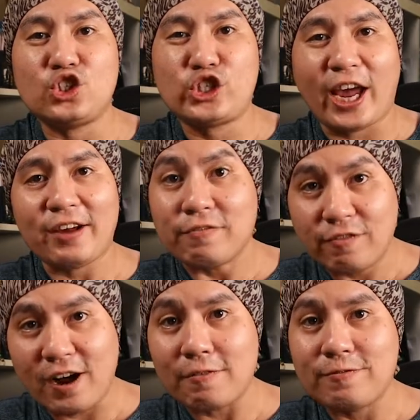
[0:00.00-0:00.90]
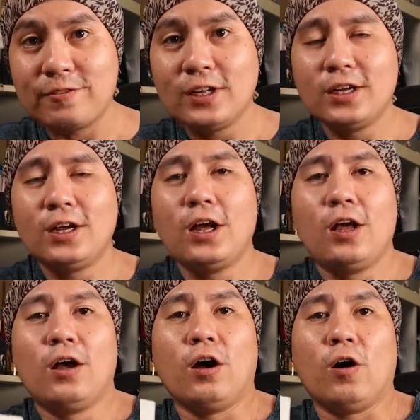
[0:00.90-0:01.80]
check valve
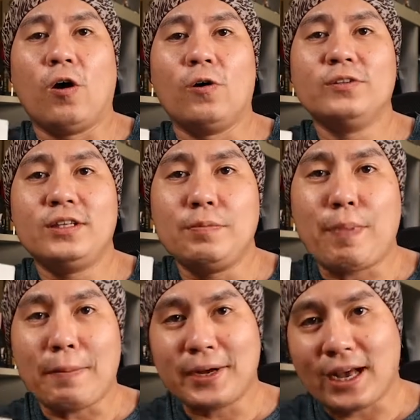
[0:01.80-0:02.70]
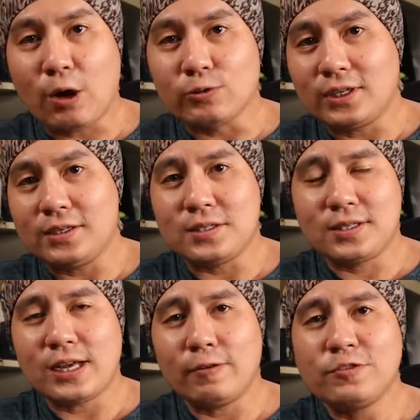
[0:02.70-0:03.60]
on the bubble counter
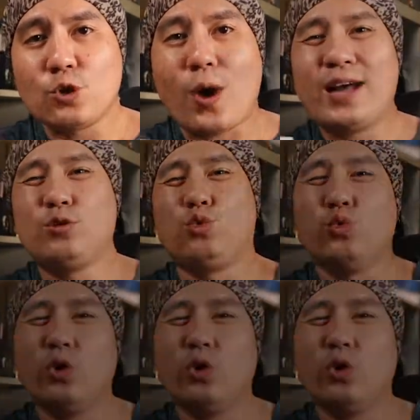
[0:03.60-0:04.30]
itself, so I do